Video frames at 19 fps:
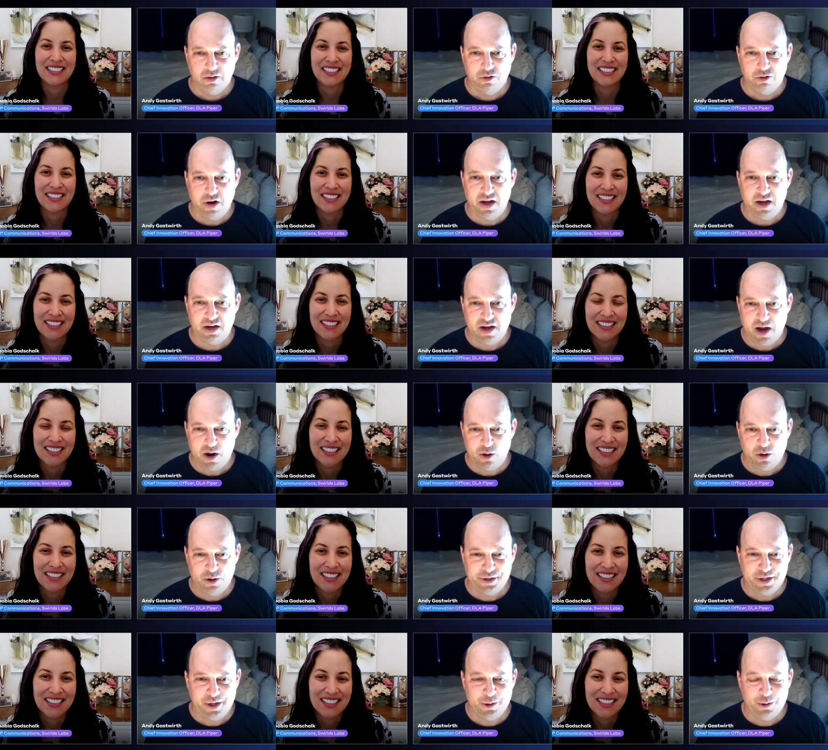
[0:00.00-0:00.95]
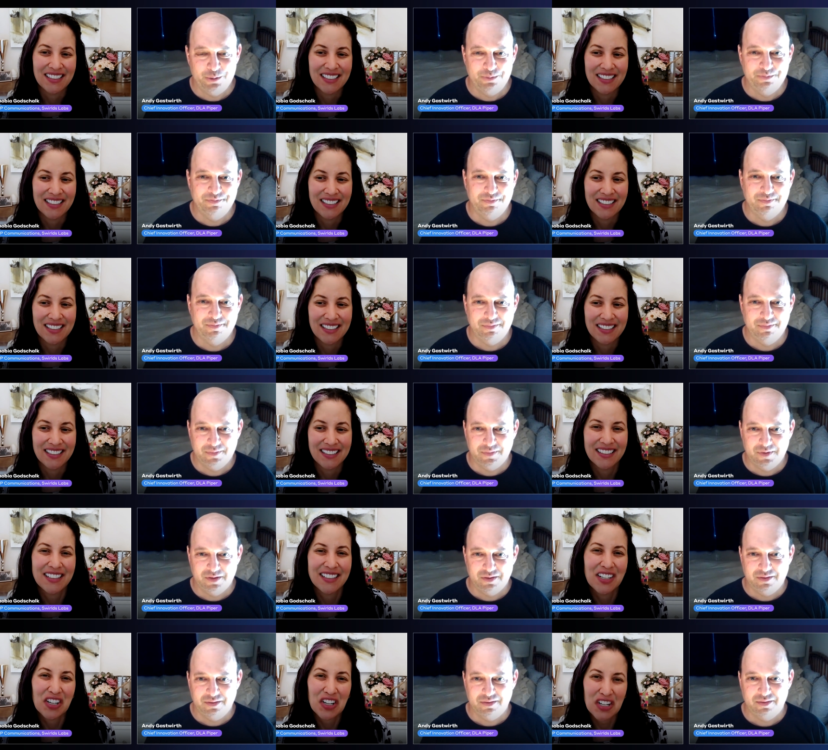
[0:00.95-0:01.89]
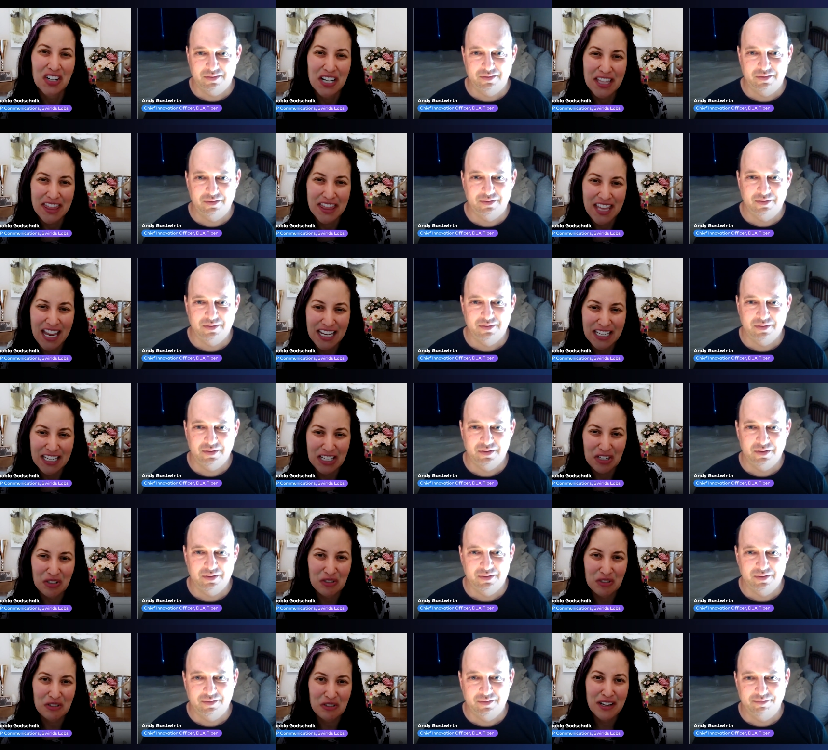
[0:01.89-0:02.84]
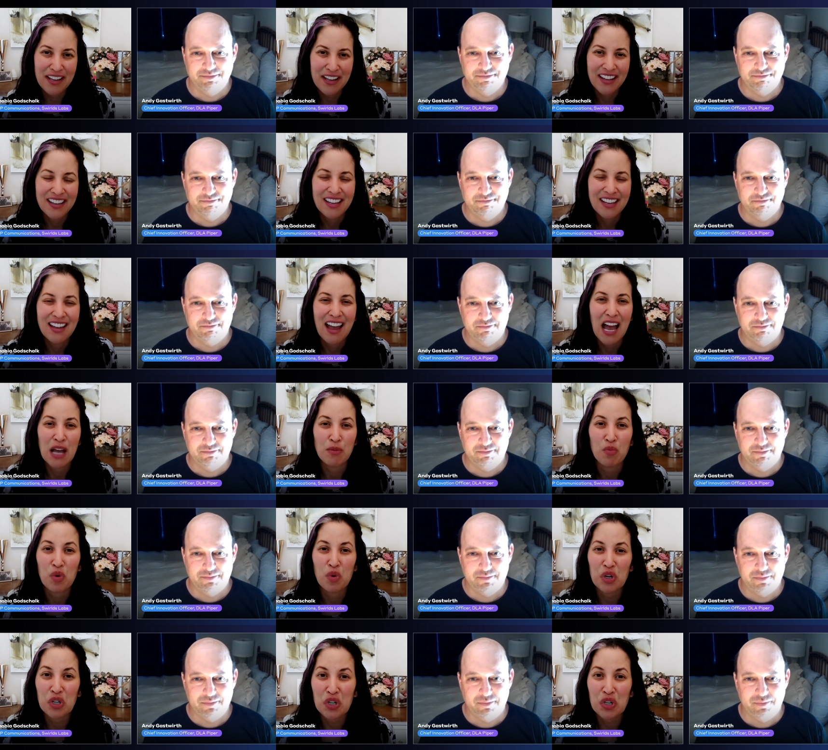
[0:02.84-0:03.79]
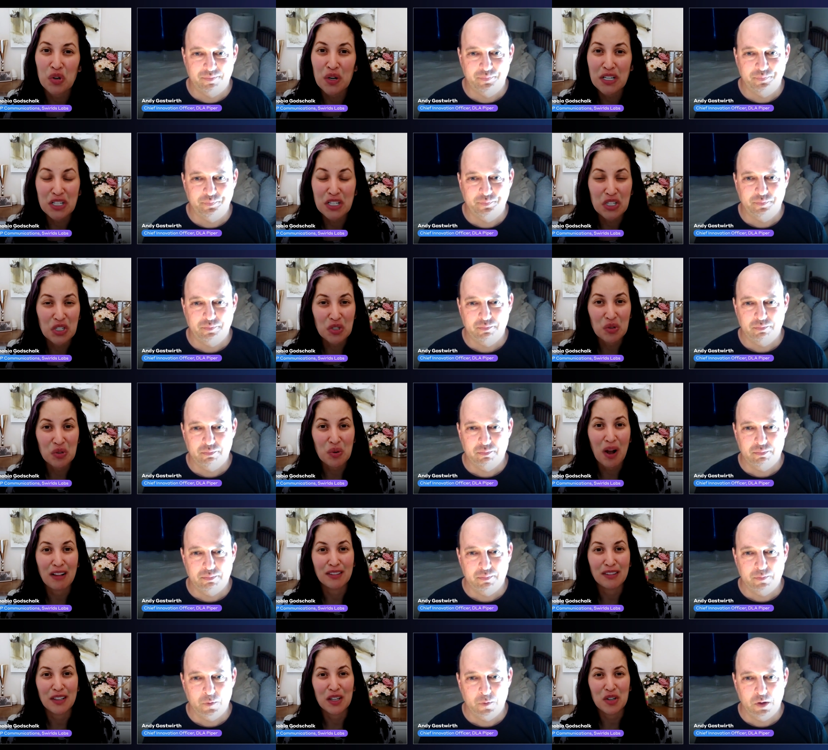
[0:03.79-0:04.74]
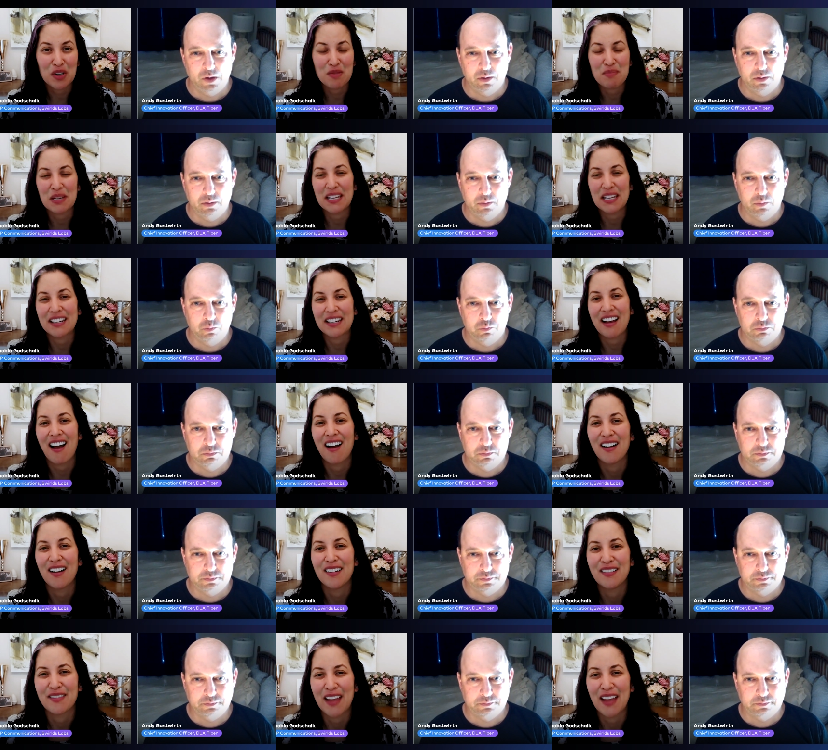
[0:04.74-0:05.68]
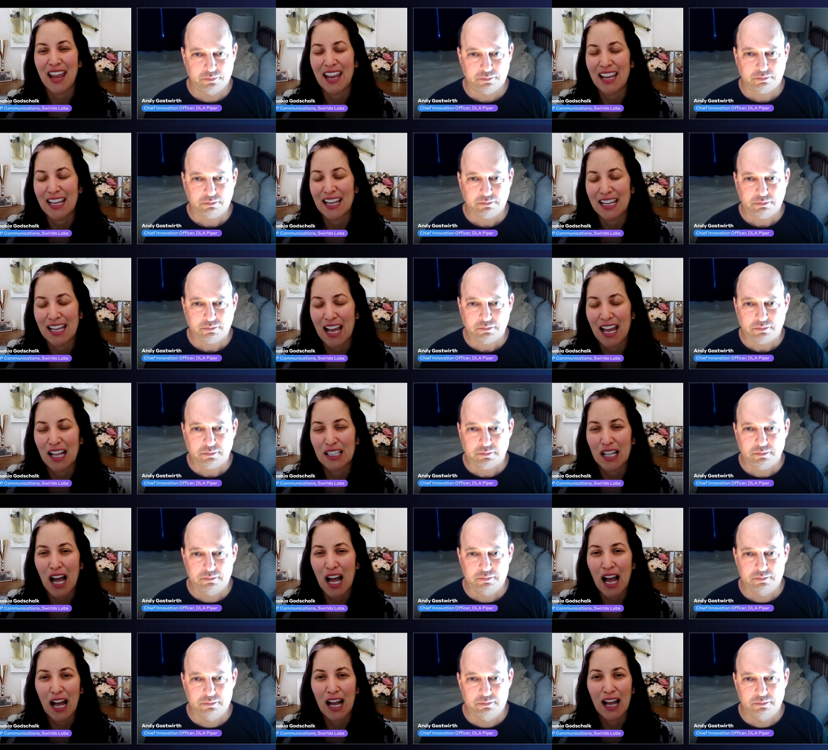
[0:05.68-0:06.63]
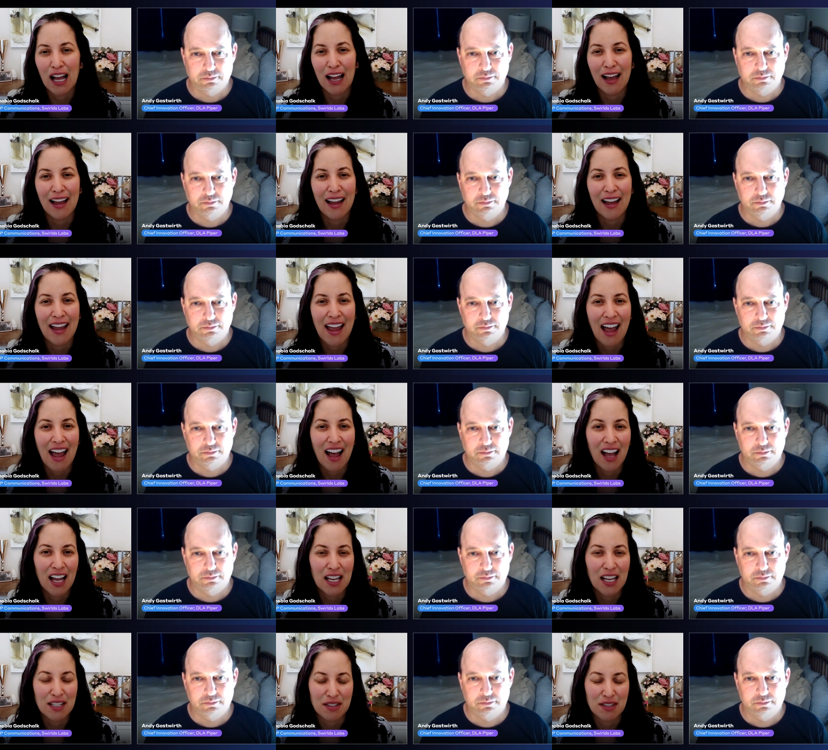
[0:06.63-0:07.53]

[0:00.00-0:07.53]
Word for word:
Speaker 1: Great. How are you?
Speaker 2: Good. Thank you. Um, we're going to do a little bit of a, uh, a